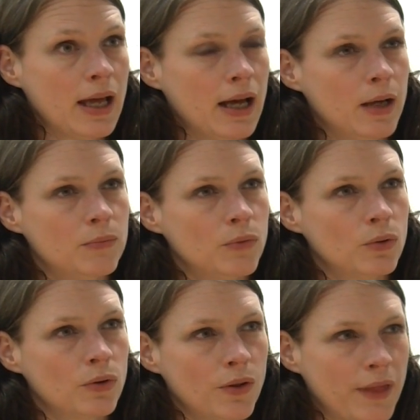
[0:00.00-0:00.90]

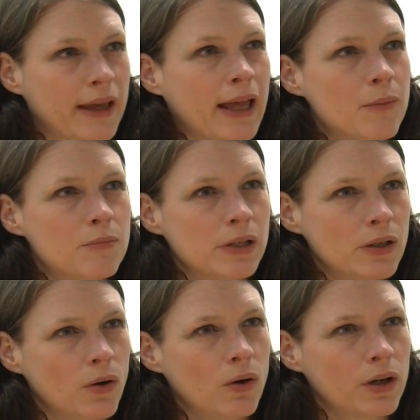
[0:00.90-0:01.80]
although that can be
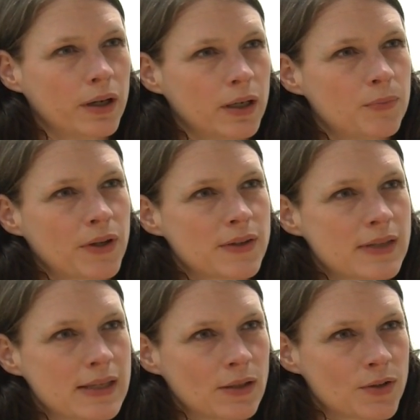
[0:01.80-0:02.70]
longer because
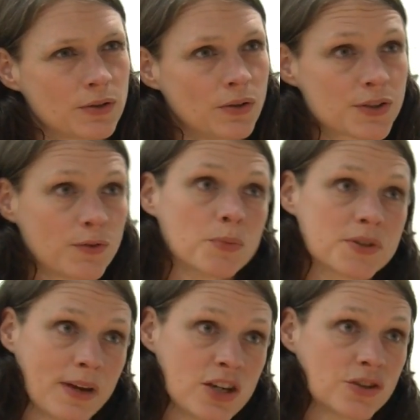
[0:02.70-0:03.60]
there's lots of
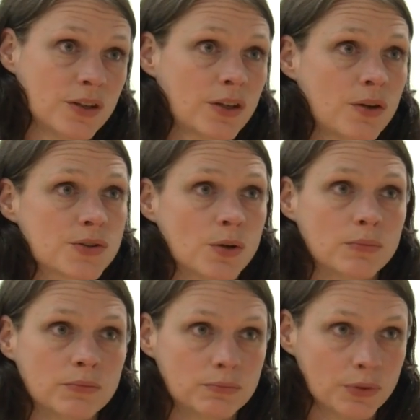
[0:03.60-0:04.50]
observation that goes
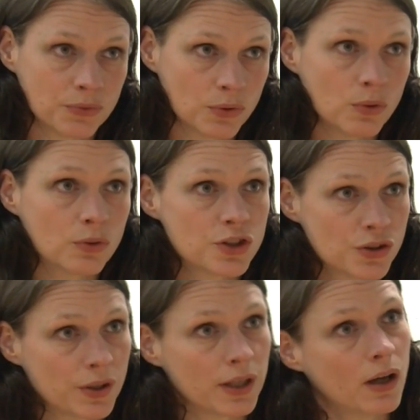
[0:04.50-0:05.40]
on before,
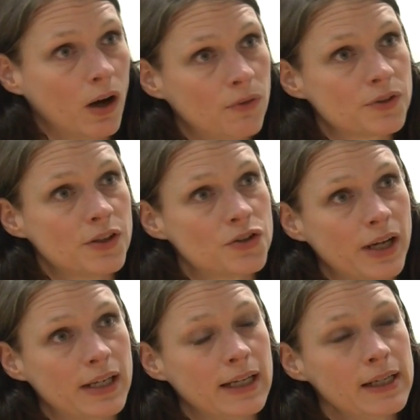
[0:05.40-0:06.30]
during and after the
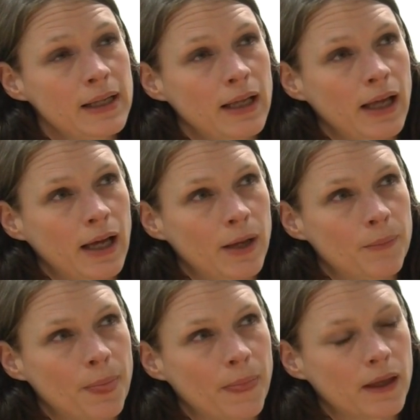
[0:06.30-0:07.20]
training.
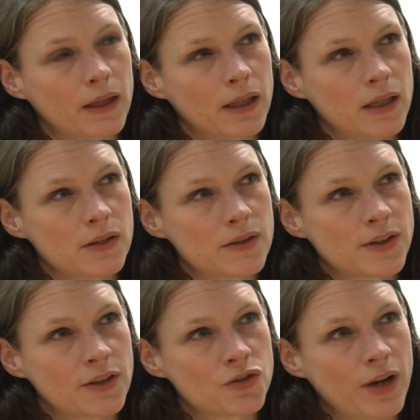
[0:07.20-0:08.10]

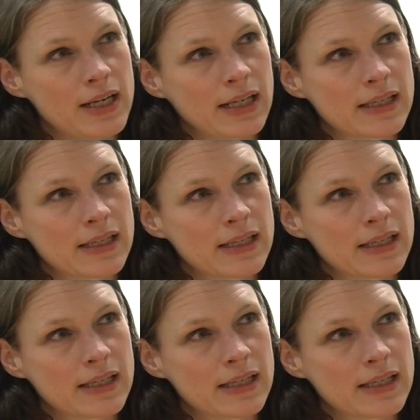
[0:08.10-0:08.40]
So the training